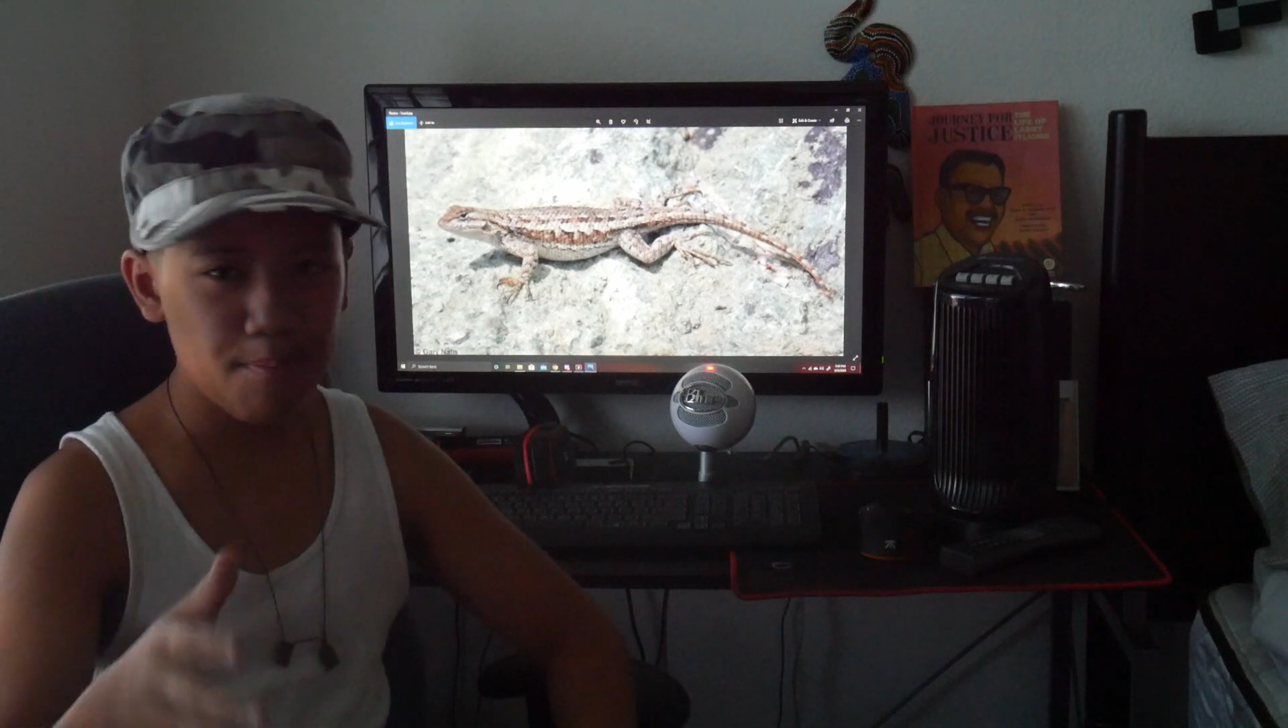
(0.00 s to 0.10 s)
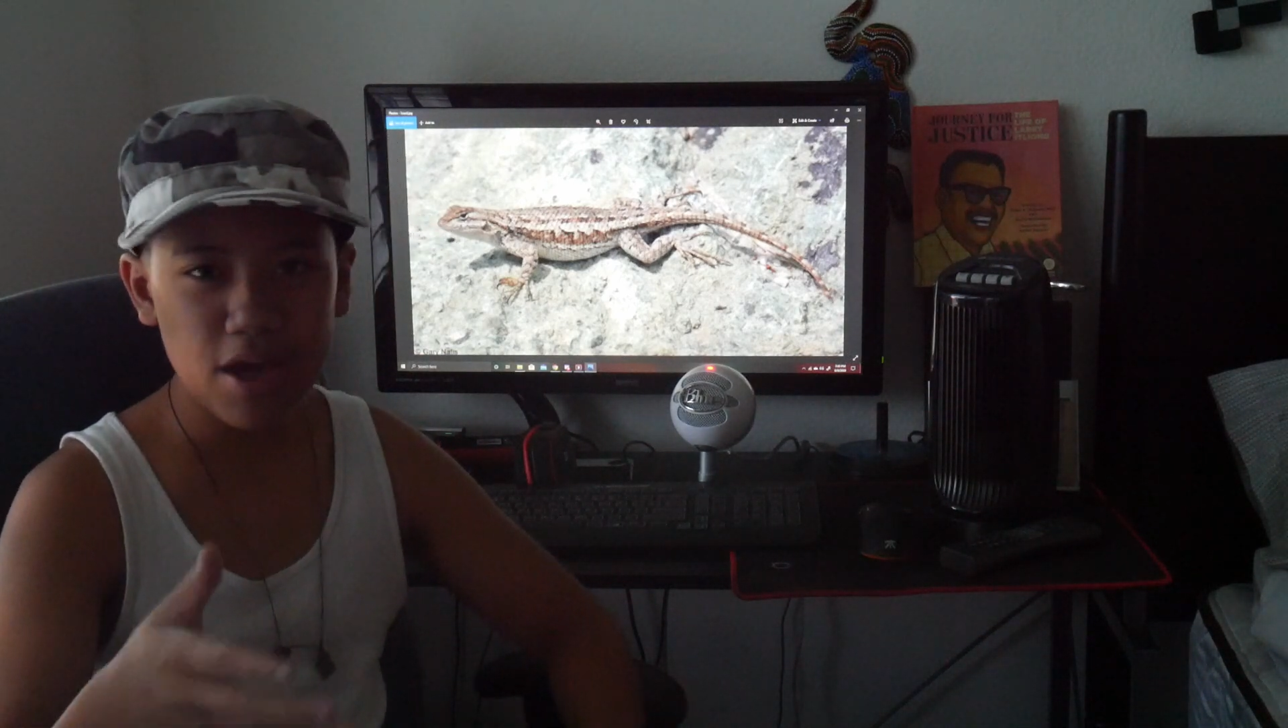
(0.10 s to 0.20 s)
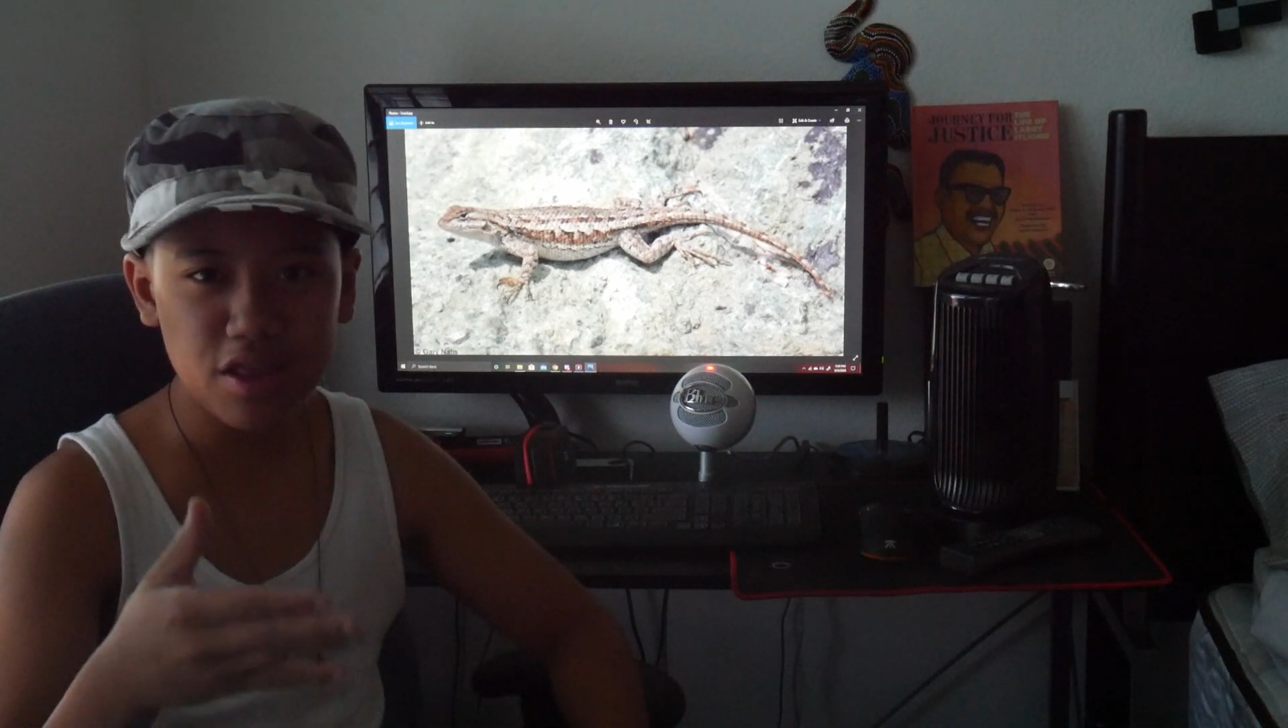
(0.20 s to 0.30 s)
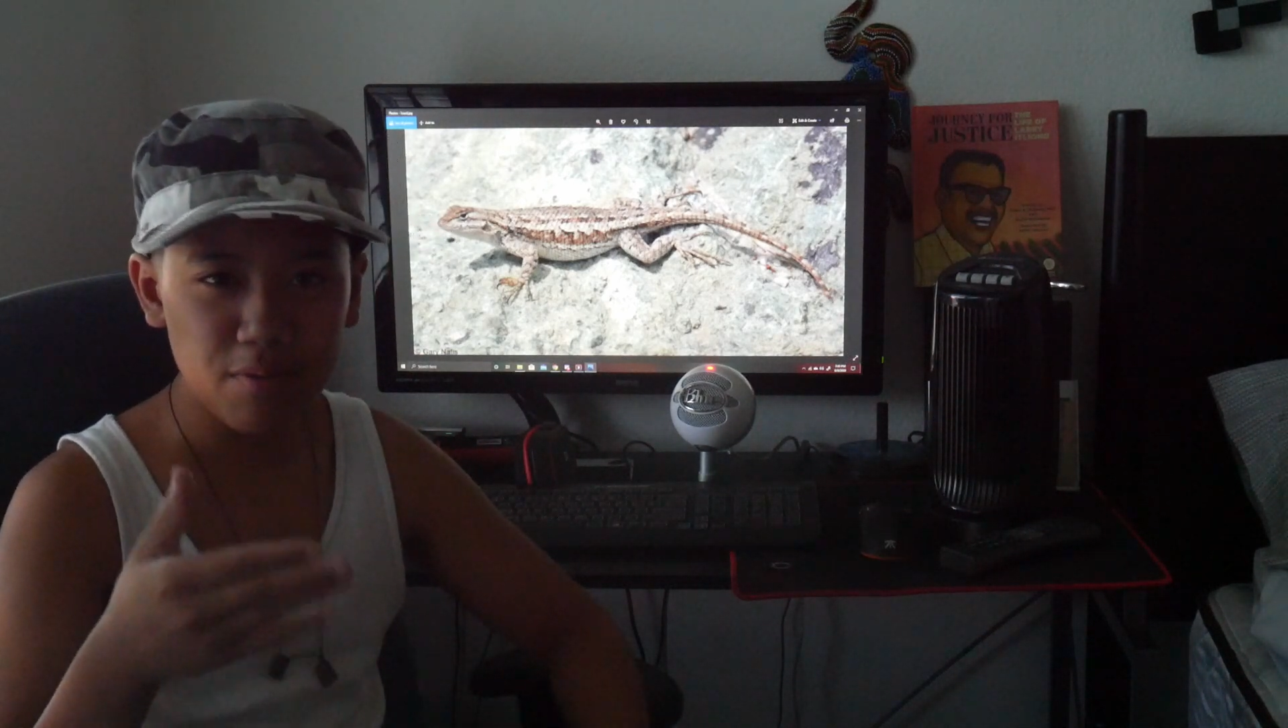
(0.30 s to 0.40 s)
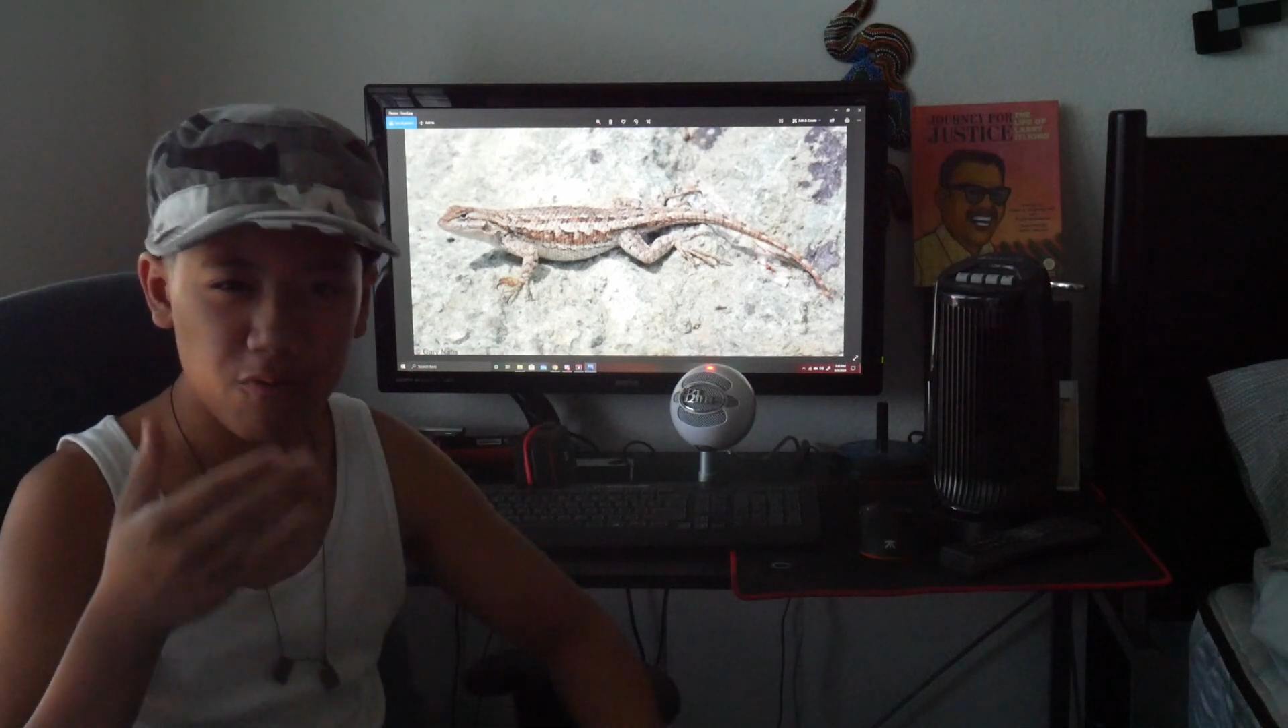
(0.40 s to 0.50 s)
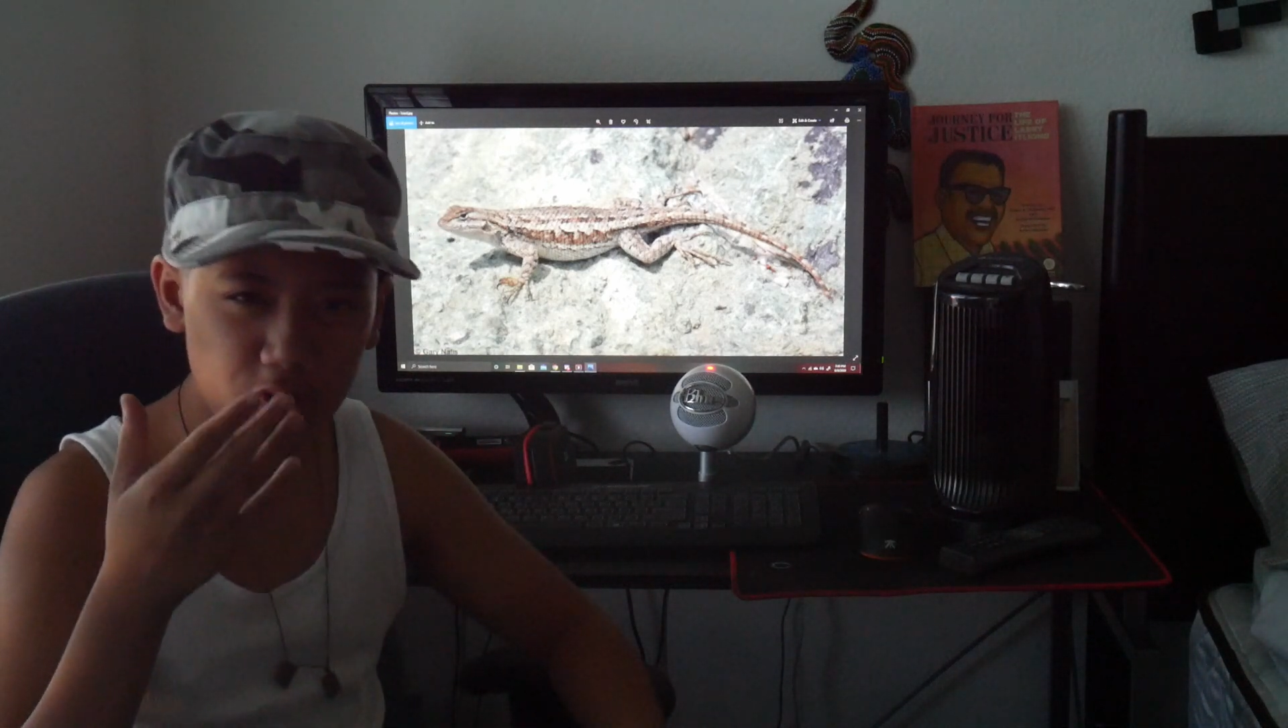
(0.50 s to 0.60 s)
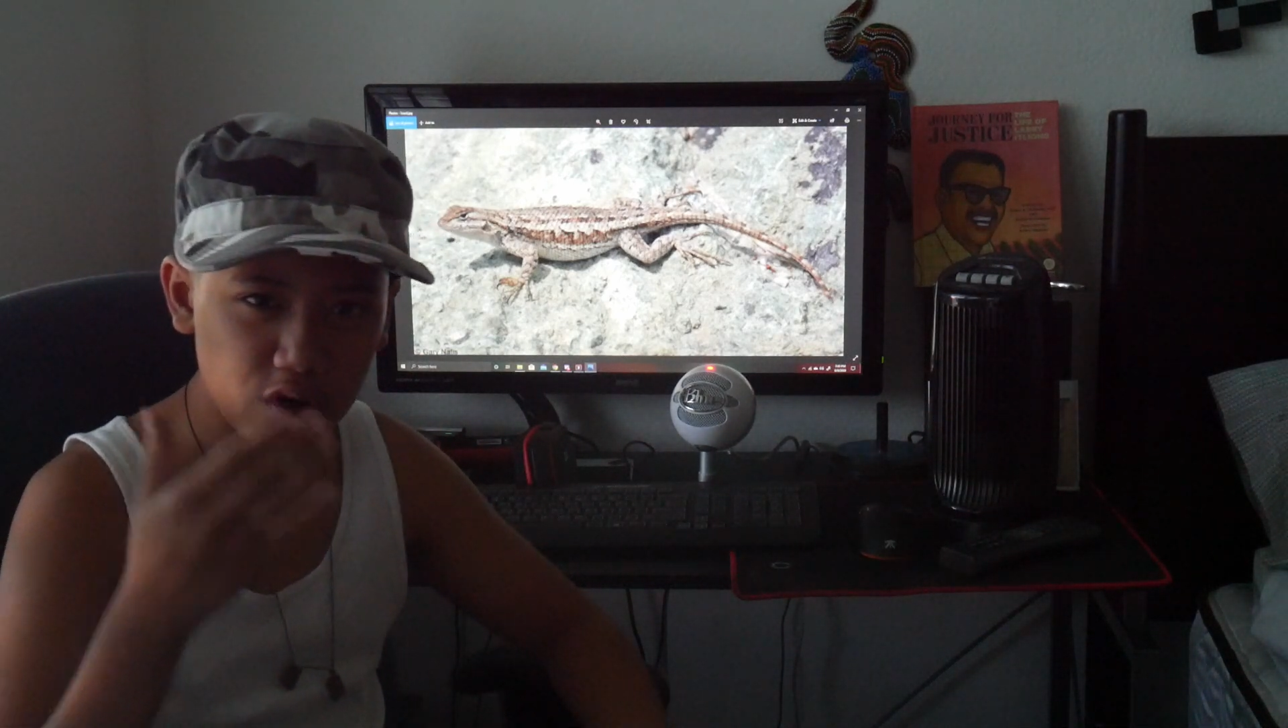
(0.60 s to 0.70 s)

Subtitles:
Make them feel